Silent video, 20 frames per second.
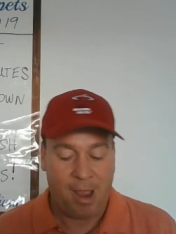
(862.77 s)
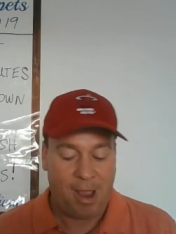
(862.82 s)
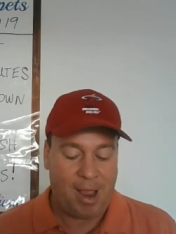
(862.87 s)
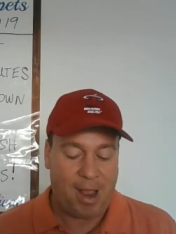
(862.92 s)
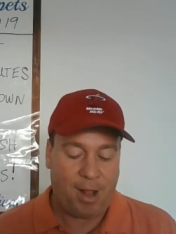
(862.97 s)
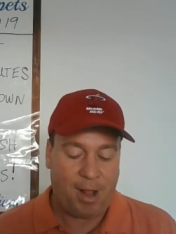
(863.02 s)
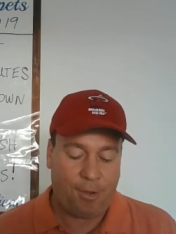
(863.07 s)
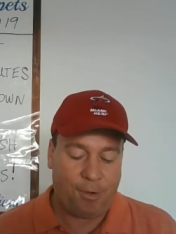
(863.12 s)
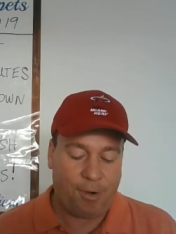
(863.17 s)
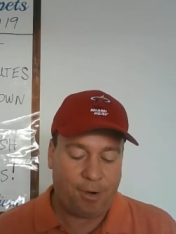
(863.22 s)

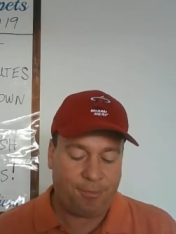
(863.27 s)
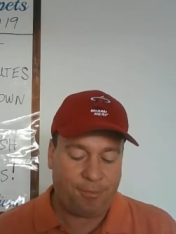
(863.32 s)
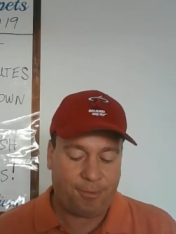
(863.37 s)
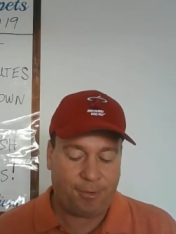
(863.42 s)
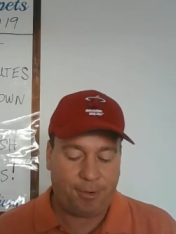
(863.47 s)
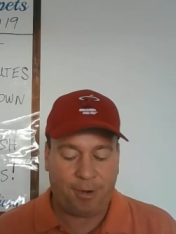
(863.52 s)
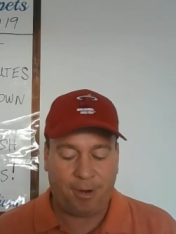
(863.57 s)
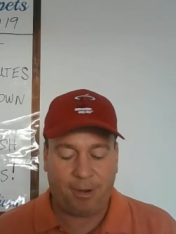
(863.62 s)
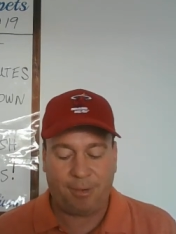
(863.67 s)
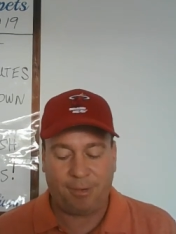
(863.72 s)
Al
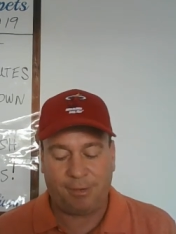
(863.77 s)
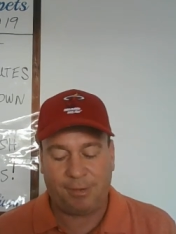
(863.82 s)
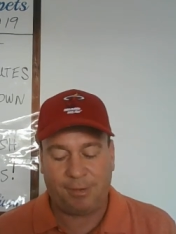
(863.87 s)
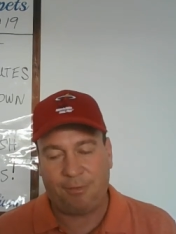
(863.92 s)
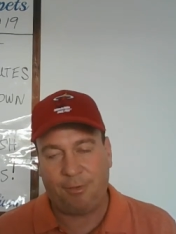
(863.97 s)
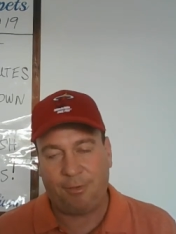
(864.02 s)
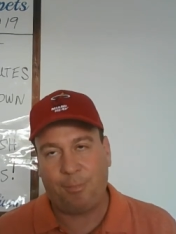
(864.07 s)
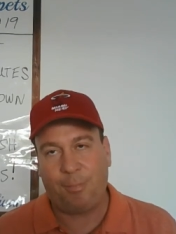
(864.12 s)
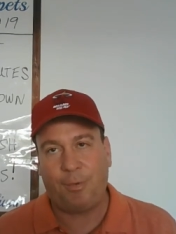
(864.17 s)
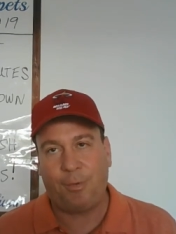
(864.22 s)
Horford,
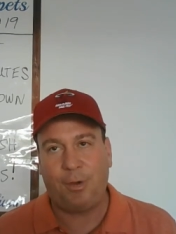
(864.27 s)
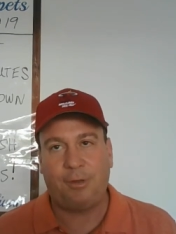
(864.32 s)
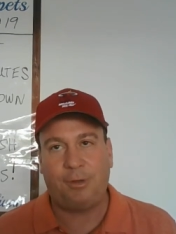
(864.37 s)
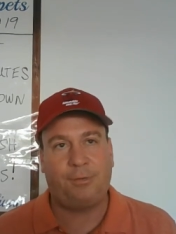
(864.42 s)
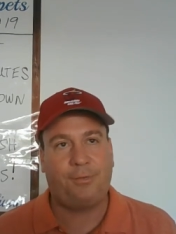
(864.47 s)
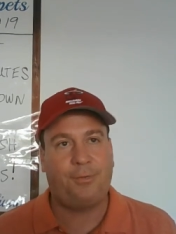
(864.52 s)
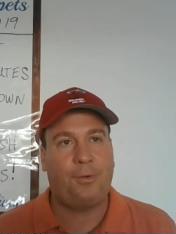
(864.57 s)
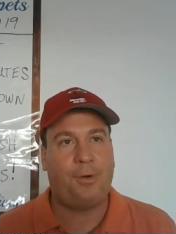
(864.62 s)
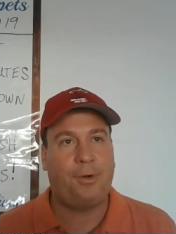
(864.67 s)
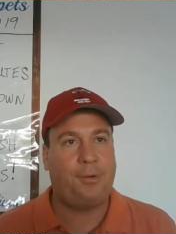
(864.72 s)
7 points,
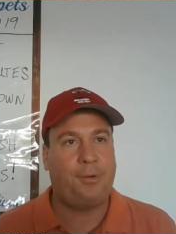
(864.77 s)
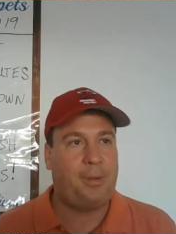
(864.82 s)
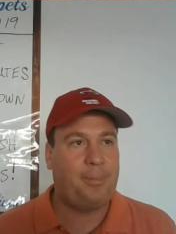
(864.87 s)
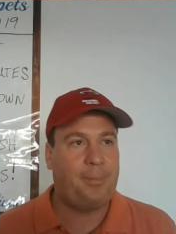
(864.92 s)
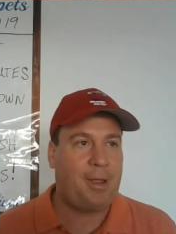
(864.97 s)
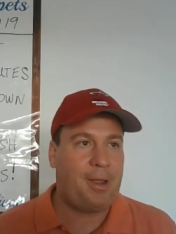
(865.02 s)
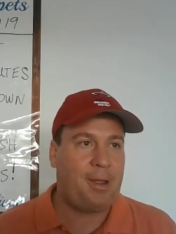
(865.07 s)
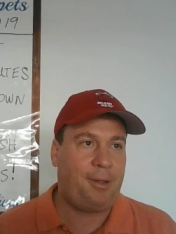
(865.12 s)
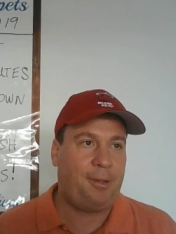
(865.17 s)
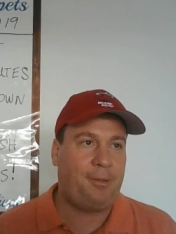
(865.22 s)
4
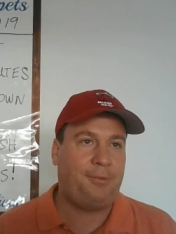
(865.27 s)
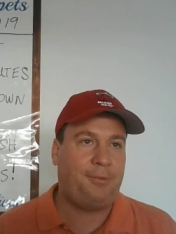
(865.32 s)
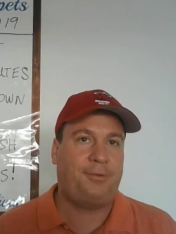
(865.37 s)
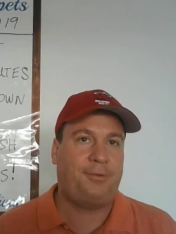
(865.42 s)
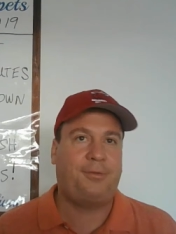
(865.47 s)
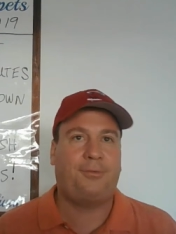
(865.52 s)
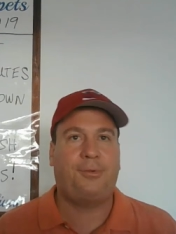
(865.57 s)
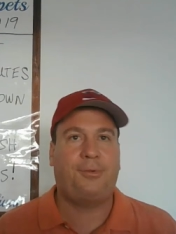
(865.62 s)
rebounds,